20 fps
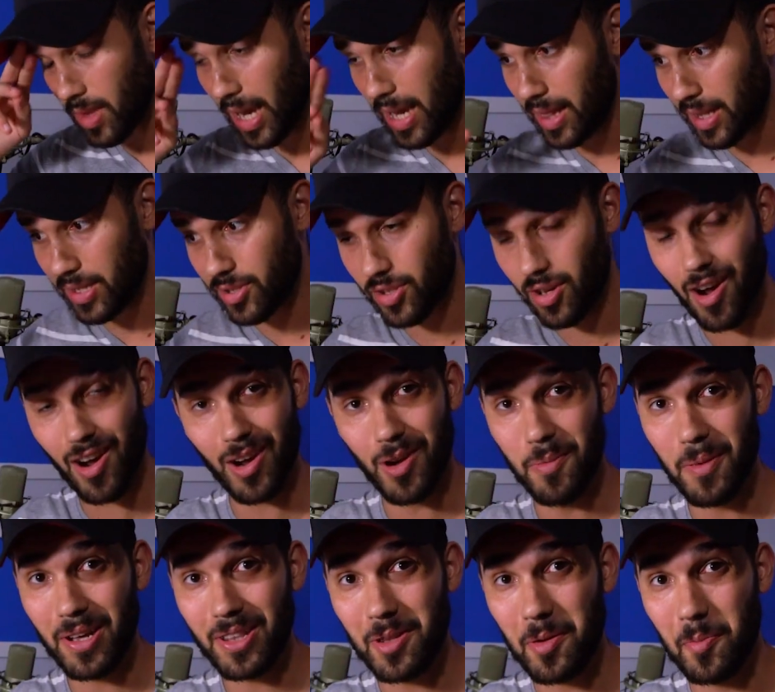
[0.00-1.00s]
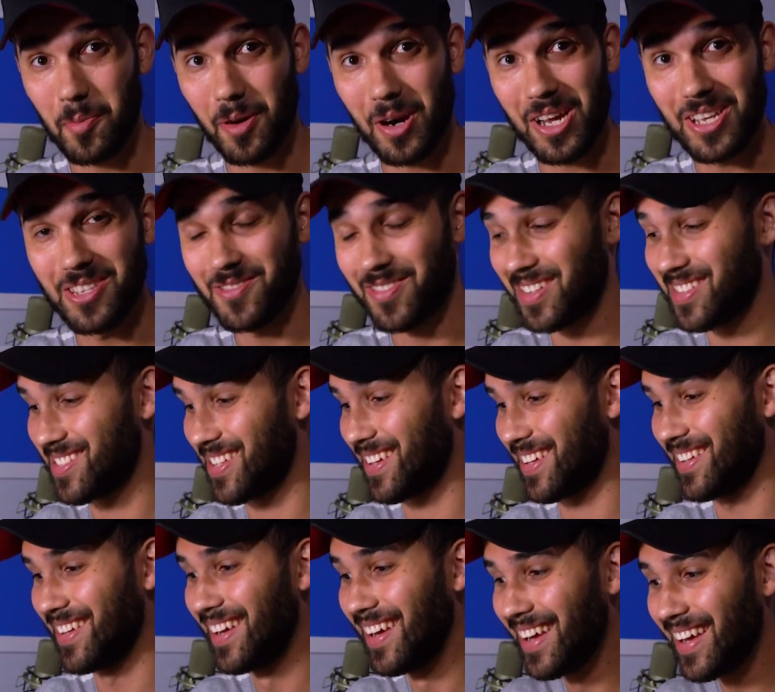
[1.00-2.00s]
And let's talk about the price for a
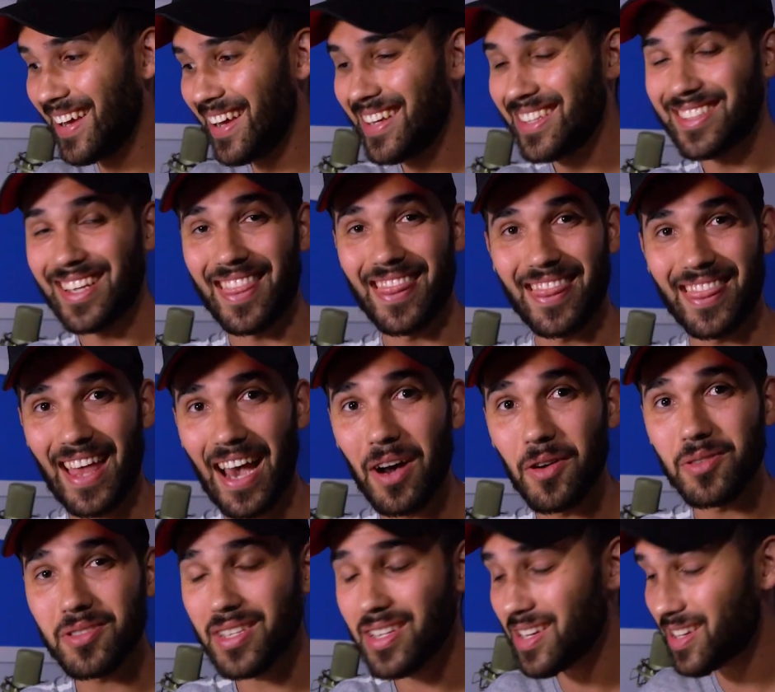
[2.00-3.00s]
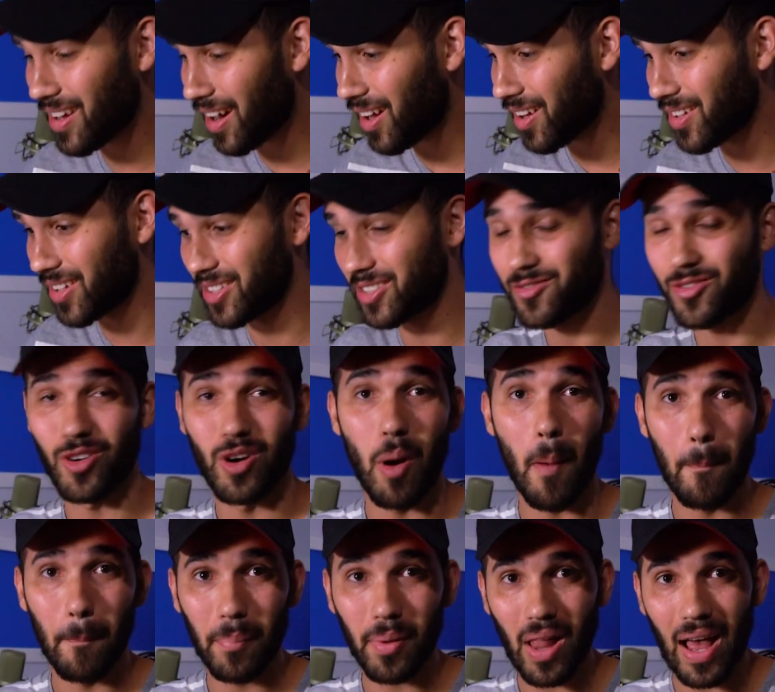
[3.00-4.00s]
second. It's $1,000 for a
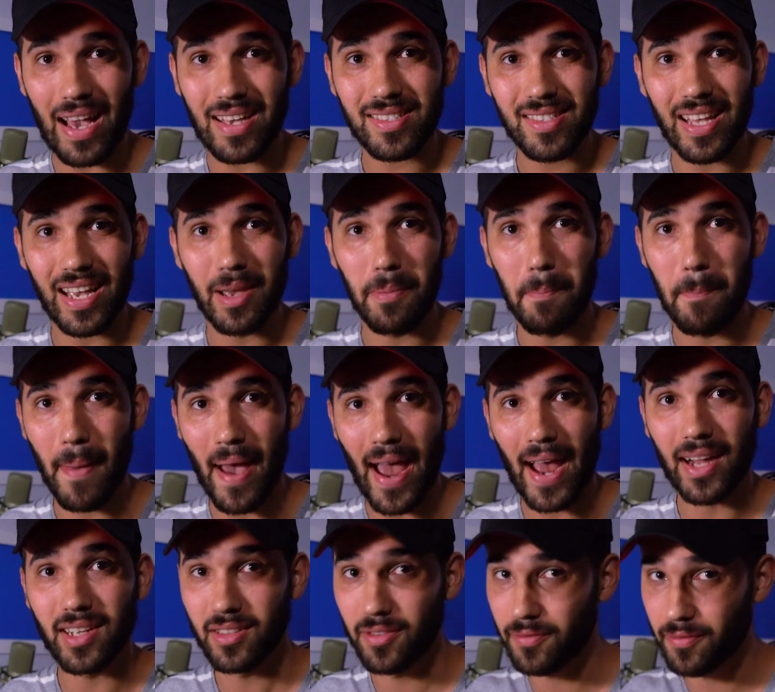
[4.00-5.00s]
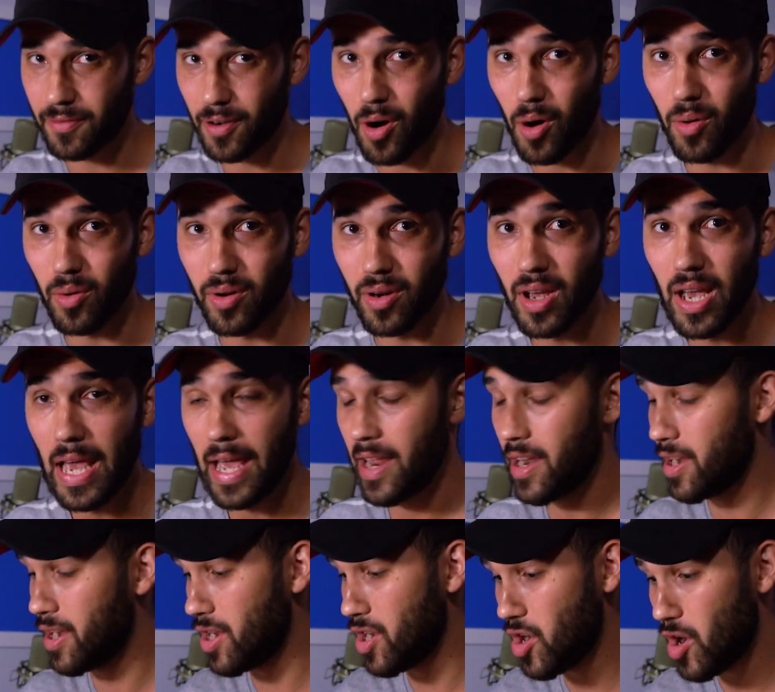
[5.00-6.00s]
plastic-backed phone,
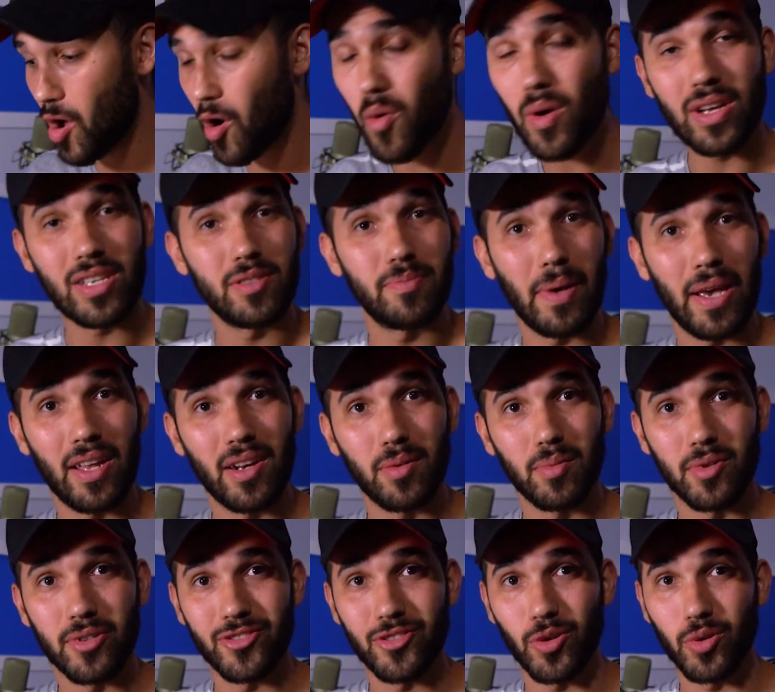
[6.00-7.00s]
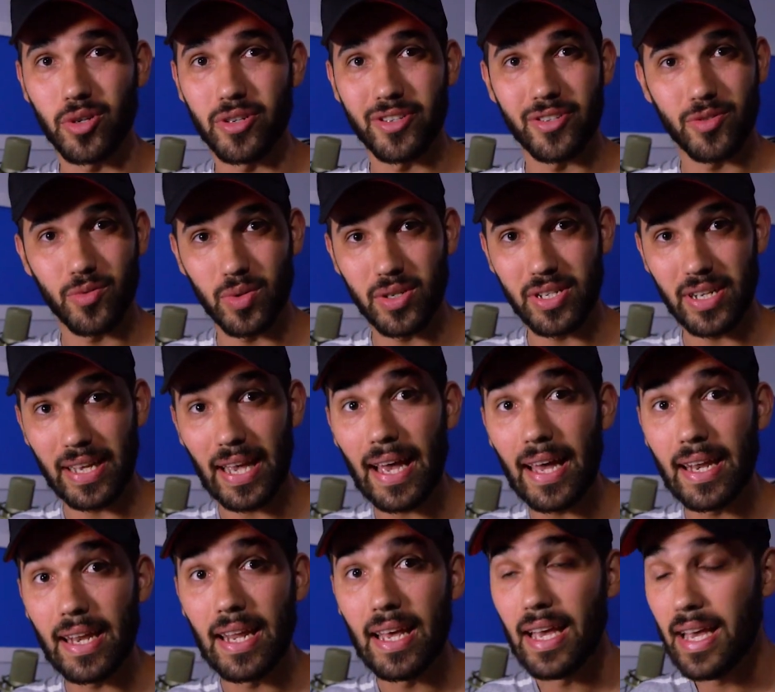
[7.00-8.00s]
no expandable storage, which
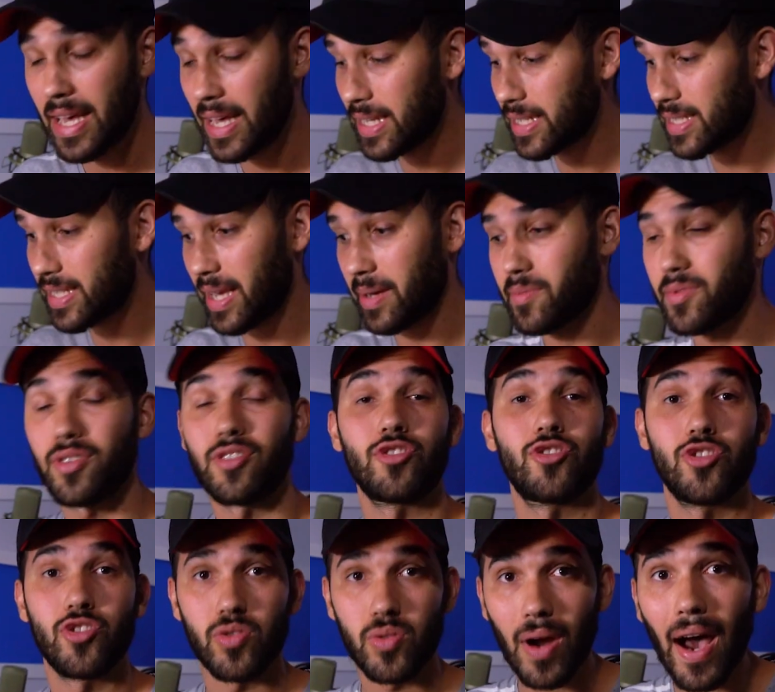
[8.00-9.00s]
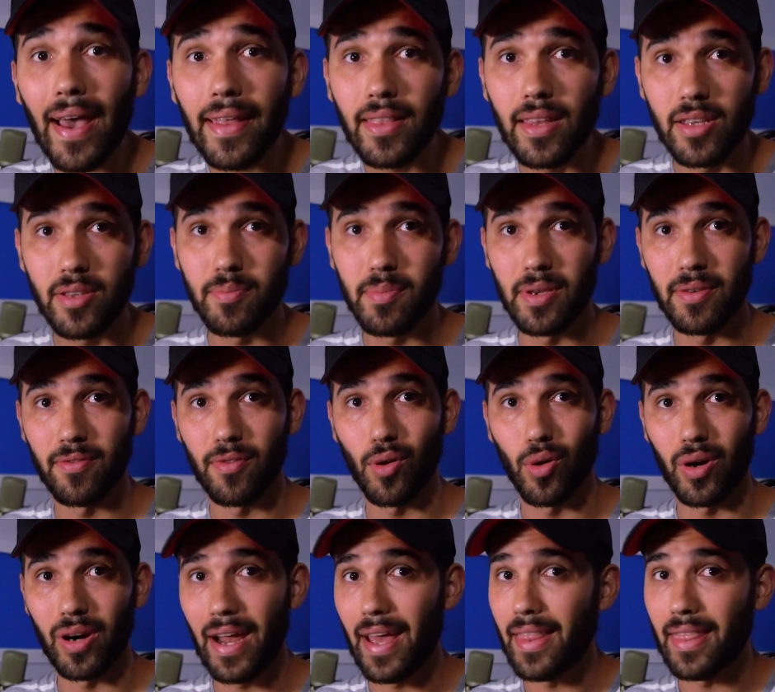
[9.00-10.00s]
again, Samsung tried this
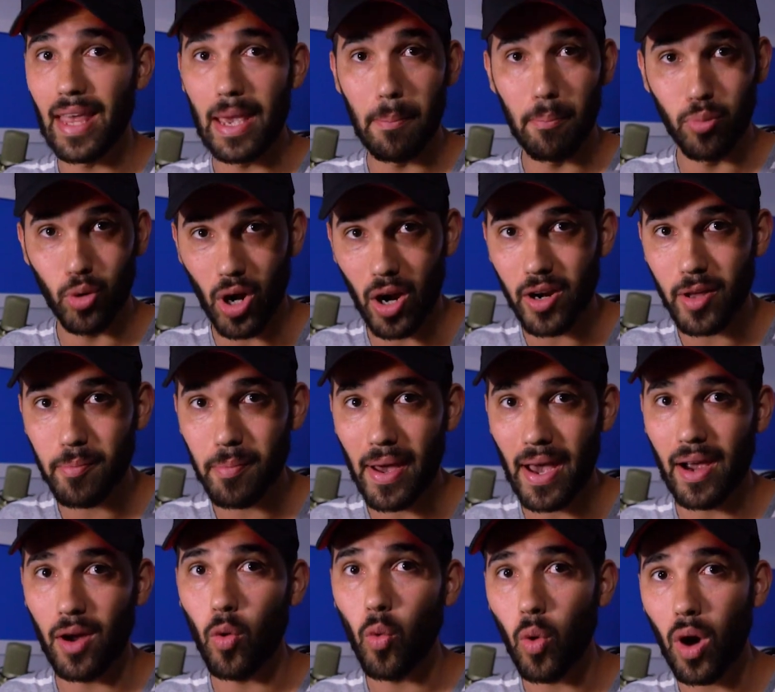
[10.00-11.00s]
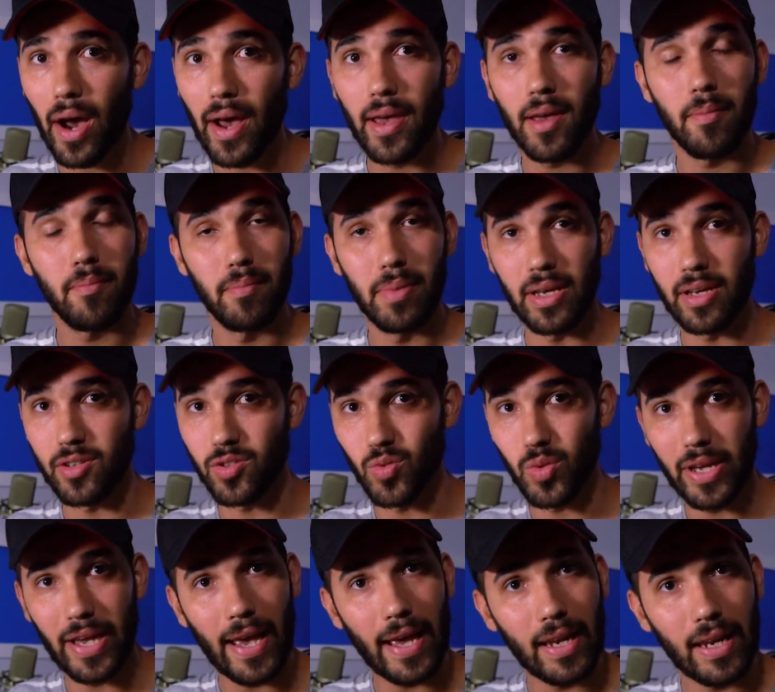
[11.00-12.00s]
before and they brought it back. Why? Because
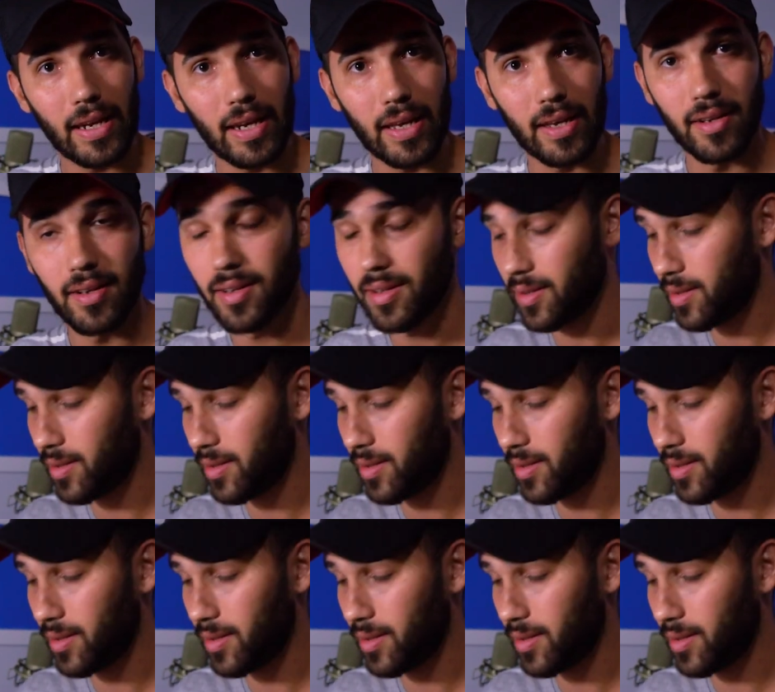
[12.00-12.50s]
we hated it.